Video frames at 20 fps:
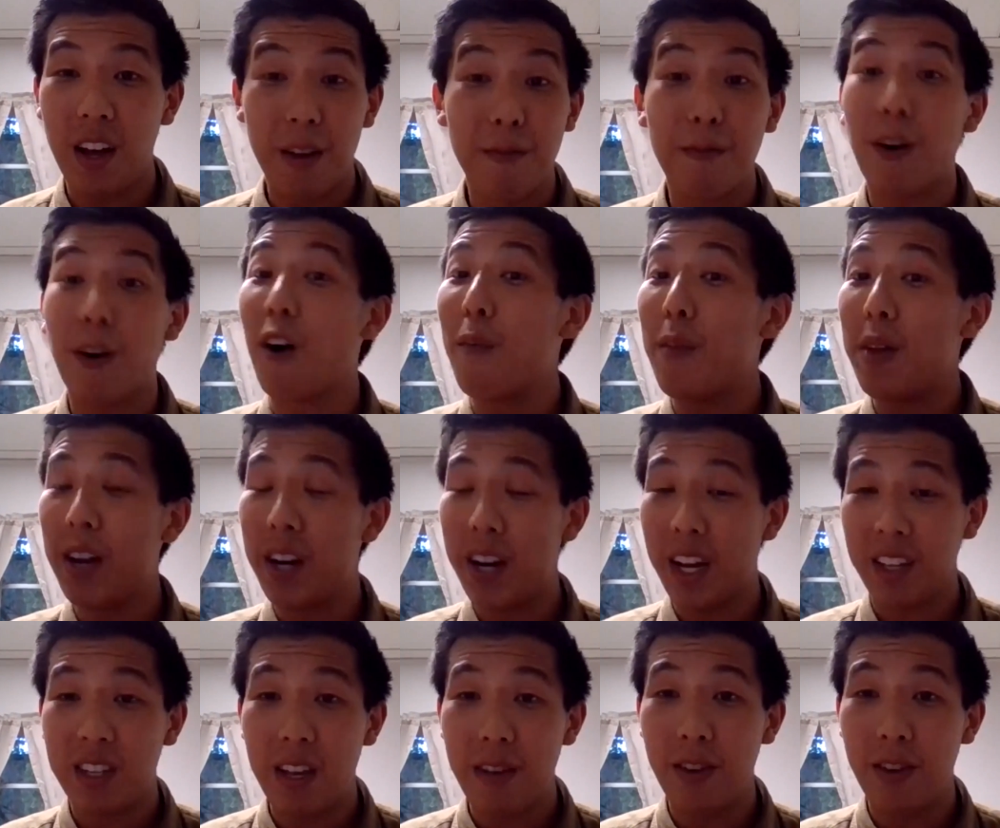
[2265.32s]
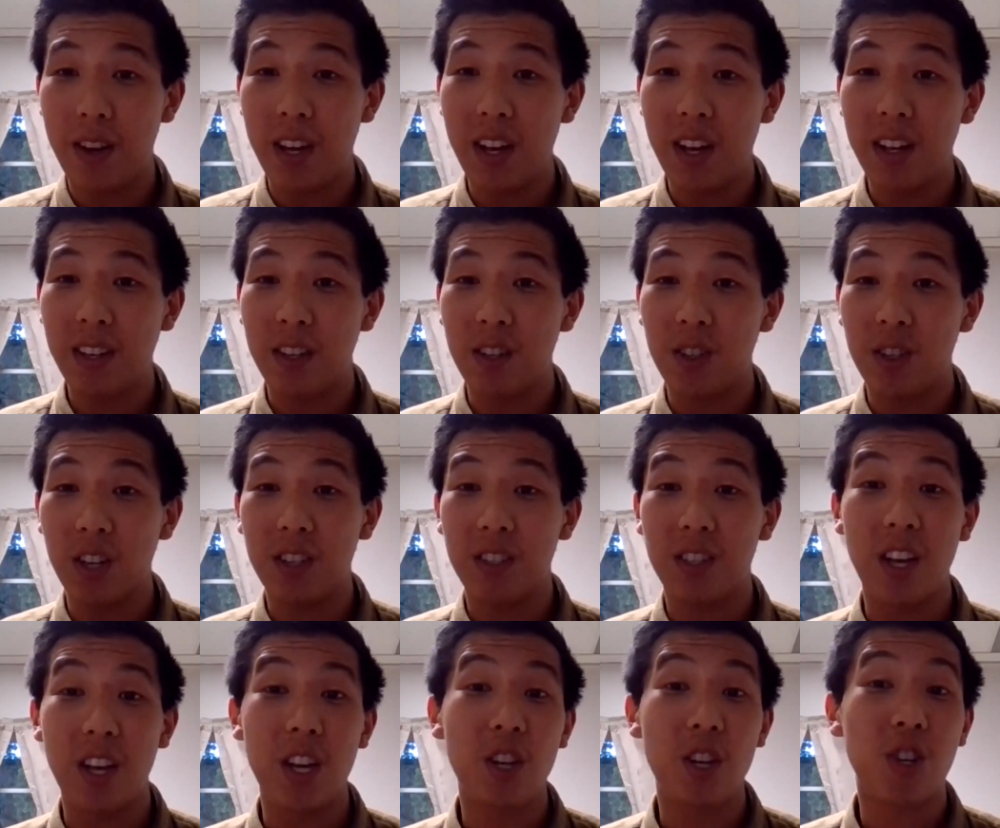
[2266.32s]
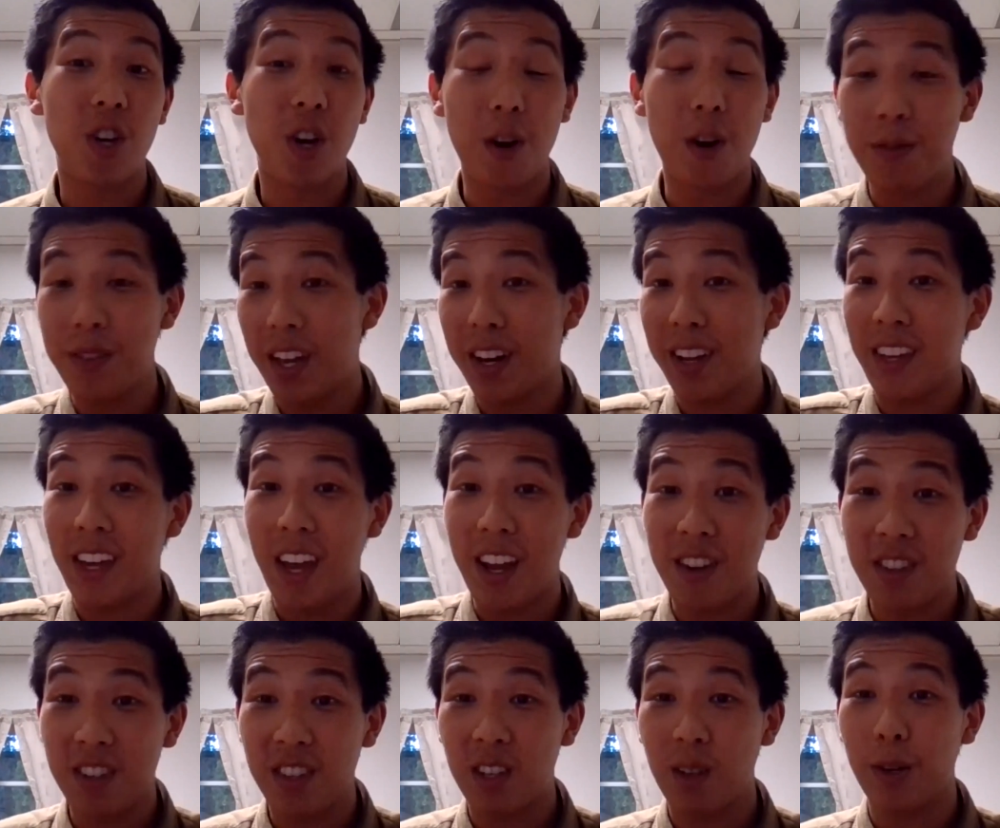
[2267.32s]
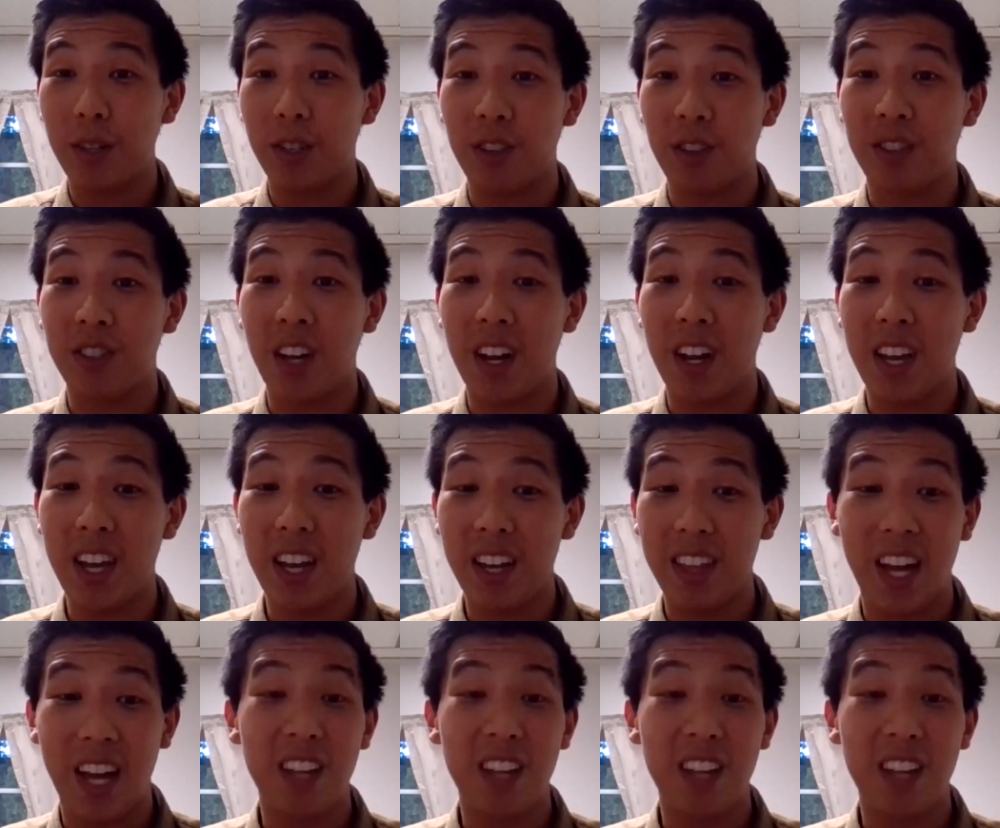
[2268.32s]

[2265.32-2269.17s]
involvement in activities and just a shown dedication to what you're studying,